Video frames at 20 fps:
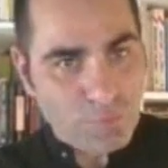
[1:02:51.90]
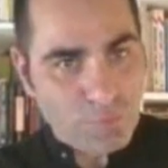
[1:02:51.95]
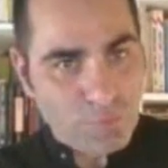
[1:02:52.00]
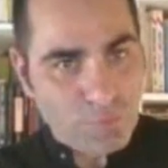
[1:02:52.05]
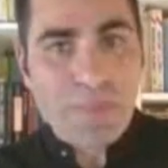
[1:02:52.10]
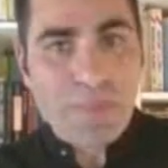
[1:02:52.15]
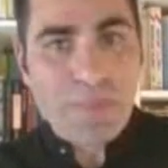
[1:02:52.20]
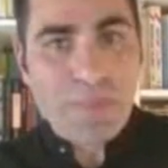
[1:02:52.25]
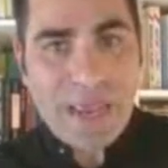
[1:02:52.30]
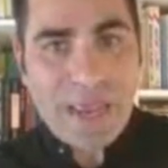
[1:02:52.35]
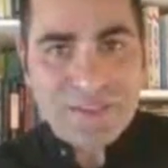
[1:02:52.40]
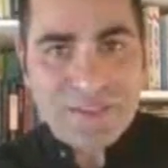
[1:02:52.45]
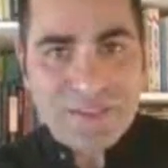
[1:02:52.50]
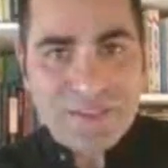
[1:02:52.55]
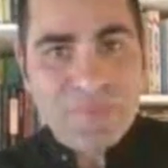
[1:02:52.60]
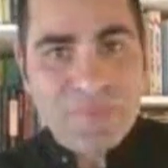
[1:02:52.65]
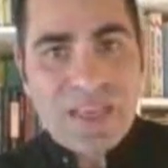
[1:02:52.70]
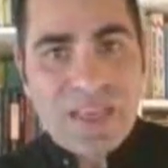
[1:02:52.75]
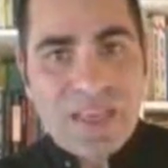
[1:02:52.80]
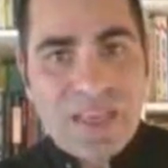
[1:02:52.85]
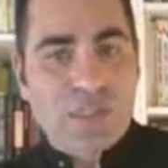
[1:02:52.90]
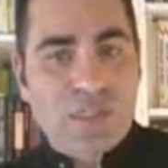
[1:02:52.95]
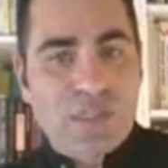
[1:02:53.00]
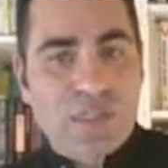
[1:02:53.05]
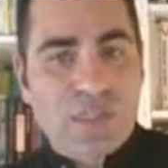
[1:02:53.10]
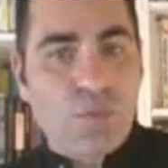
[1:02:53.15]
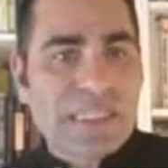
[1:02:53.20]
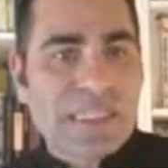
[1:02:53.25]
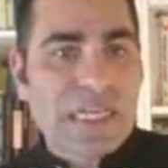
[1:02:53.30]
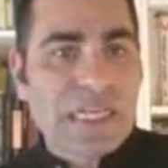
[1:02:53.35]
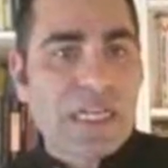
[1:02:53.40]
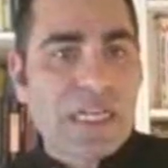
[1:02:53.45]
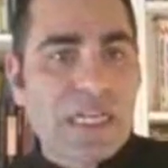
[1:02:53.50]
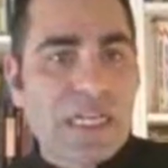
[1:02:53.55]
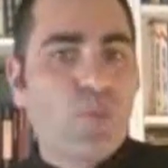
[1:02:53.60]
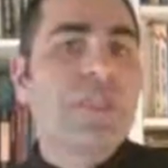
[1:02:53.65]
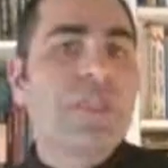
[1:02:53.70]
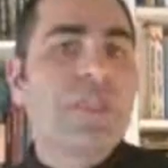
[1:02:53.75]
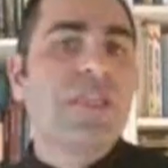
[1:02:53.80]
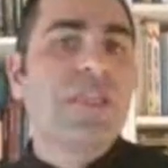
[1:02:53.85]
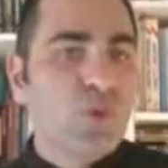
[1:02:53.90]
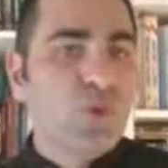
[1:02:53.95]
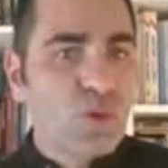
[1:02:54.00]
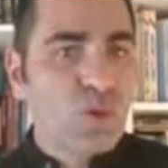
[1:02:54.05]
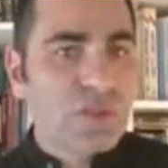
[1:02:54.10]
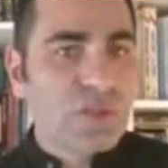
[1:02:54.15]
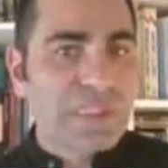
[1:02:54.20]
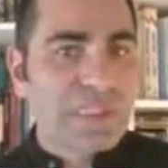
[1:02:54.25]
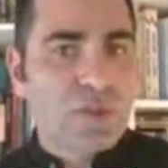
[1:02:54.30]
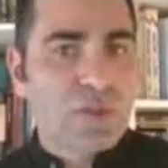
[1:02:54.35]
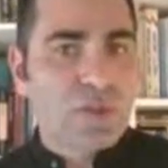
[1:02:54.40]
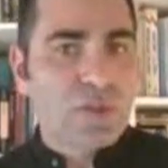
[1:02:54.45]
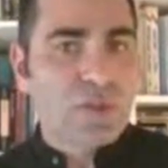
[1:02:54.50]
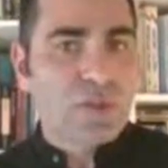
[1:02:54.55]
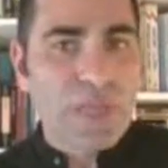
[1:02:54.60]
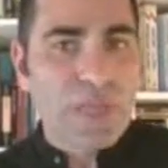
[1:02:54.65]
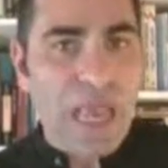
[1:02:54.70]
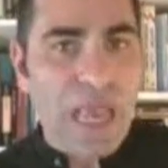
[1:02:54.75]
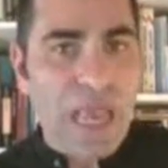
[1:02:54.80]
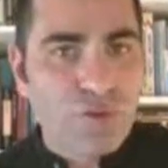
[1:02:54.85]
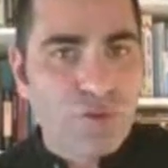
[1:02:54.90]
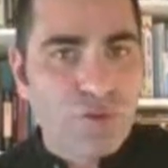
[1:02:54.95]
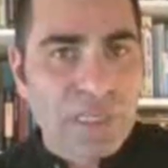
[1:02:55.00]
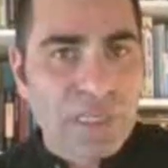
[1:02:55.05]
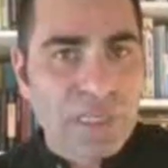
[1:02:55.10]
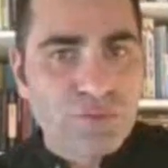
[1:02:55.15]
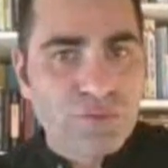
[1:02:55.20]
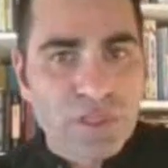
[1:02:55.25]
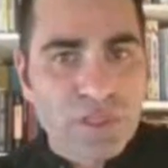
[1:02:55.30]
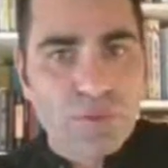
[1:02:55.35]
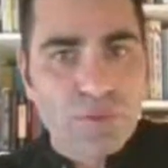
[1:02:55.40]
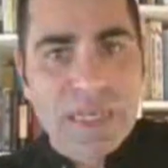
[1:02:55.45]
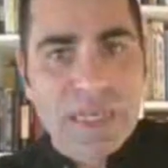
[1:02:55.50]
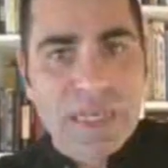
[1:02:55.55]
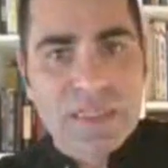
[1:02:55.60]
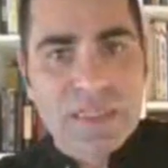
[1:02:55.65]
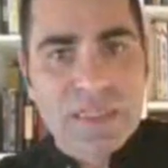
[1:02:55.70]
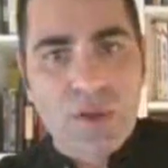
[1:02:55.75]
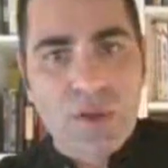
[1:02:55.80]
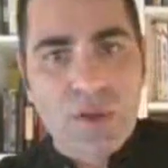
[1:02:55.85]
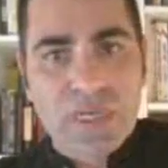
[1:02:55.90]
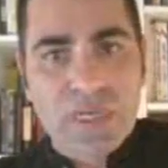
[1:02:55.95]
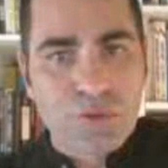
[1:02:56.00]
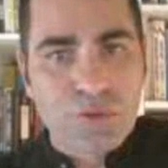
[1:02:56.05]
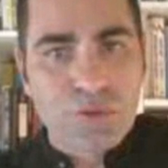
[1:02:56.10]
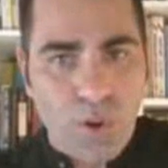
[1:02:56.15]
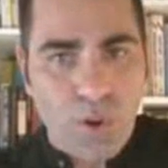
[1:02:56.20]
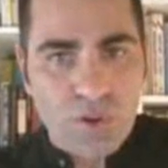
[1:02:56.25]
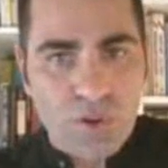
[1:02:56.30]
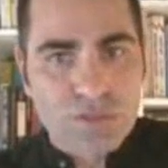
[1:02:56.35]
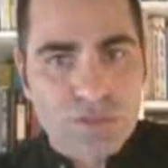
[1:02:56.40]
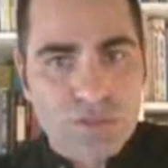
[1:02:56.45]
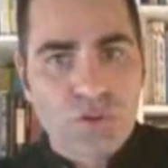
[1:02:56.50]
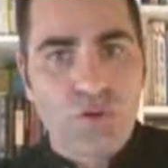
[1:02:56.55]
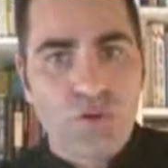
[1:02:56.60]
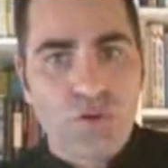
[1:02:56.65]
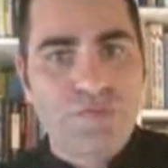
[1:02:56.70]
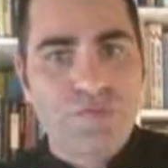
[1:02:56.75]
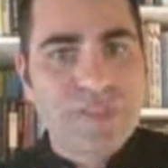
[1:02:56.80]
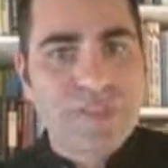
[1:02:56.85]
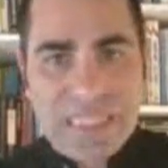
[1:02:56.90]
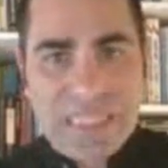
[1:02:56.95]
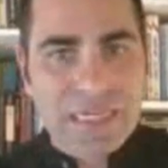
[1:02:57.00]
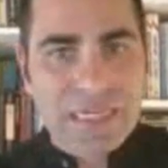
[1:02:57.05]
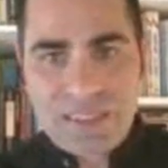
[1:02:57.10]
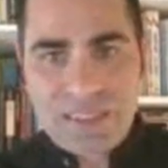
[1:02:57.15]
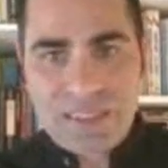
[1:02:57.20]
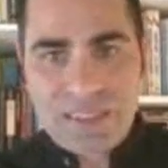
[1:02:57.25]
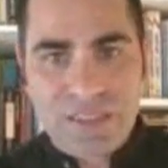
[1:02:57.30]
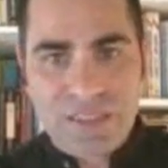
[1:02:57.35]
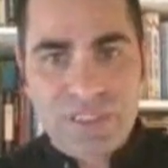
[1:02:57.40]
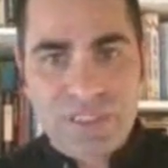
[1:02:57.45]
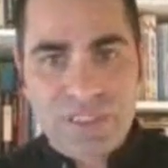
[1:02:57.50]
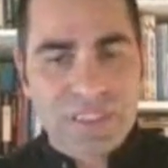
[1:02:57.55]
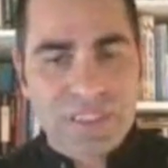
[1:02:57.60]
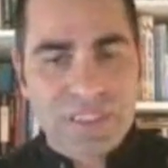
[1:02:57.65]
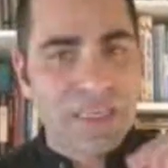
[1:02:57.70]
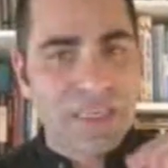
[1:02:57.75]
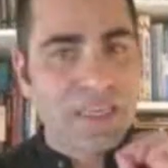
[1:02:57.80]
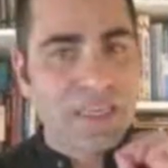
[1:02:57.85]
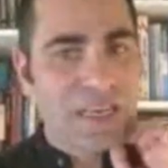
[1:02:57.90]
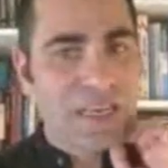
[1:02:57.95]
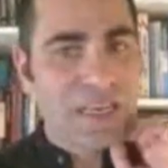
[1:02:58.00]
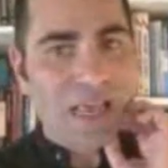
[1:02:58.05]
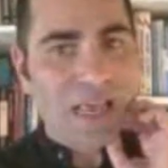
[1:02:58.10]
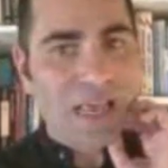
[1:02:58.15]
recommend. So basically, with the tools that we have, we can recommend about acupuncture or physical activity,